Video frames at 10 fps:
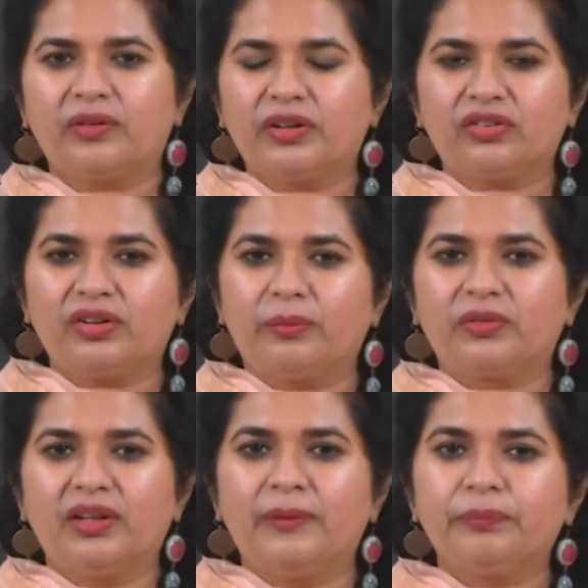
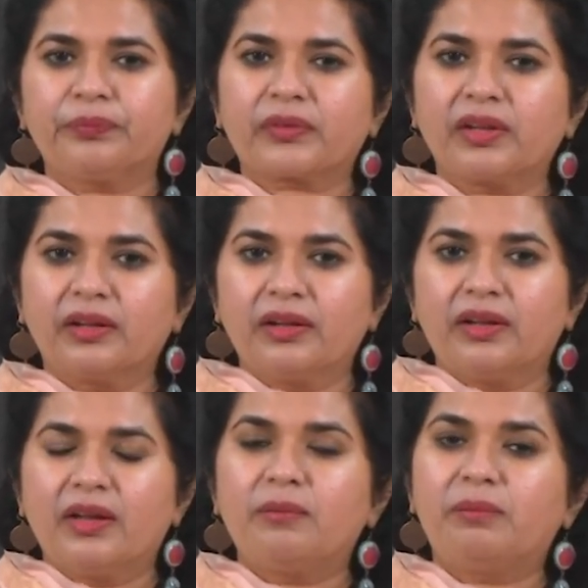workshops.
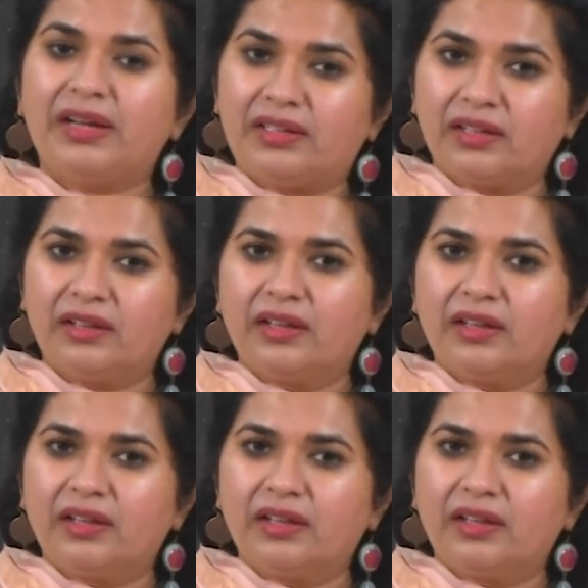But